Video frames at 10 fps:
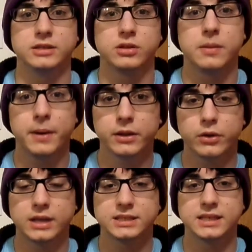So the
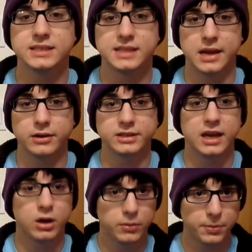Butleresque is there to
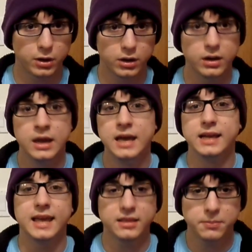help her
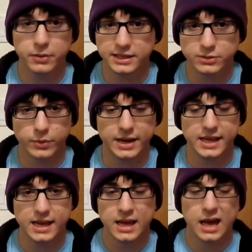get the place
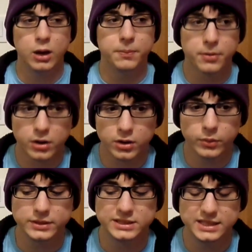ready, help her
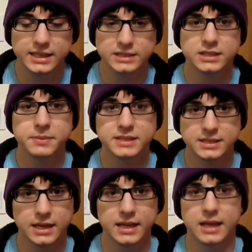when she needs to be
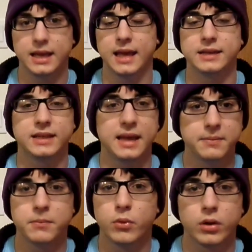studying and
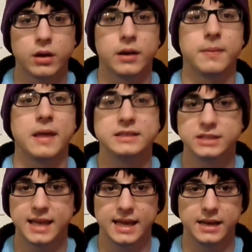get more
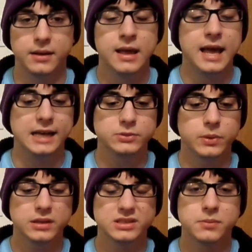educated, as
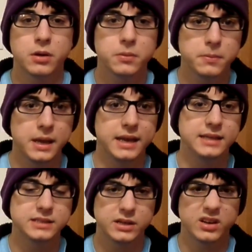well as the Marmalade
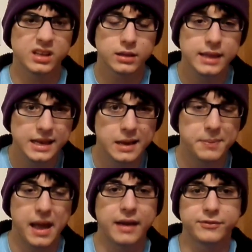is there to clean up
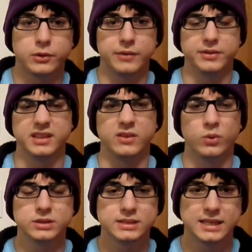after everything.
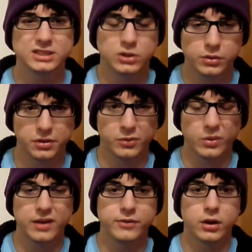Once things go to the
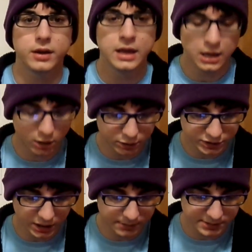graveyard, her
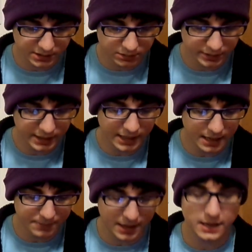job is to clean it
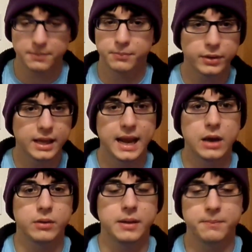up and bring it
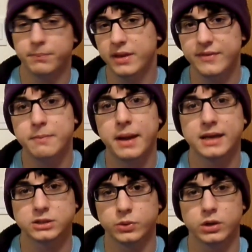out and give it back
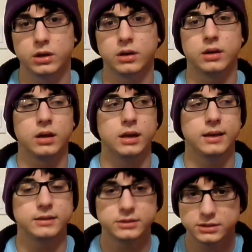to her
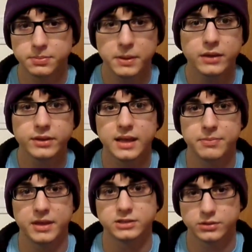to be able to keep
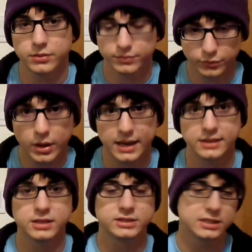things ready,
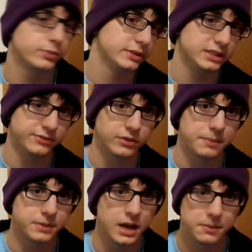such as when she's
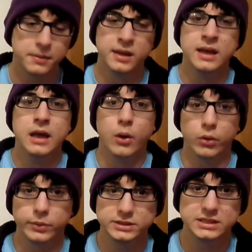flipped up or
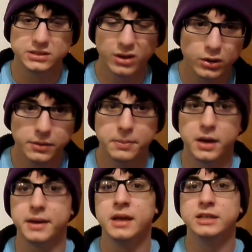when she's called
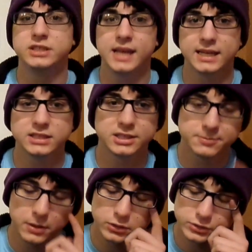upon, she adds the
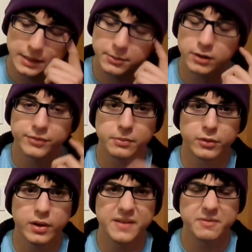spell or trap card from the
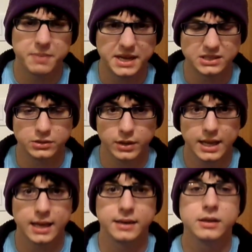grave back to your
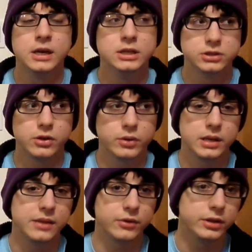hand, so you can
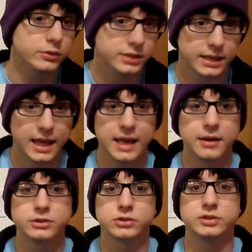either use it
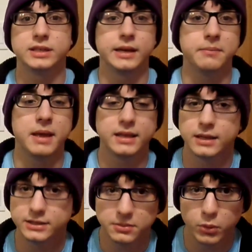again so she can make
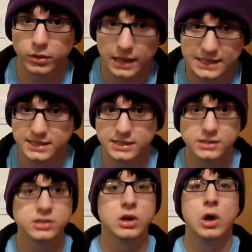it to more
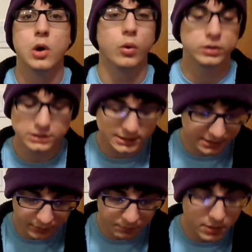lessons or just
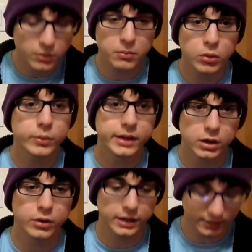more
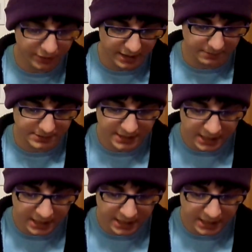recurring themes.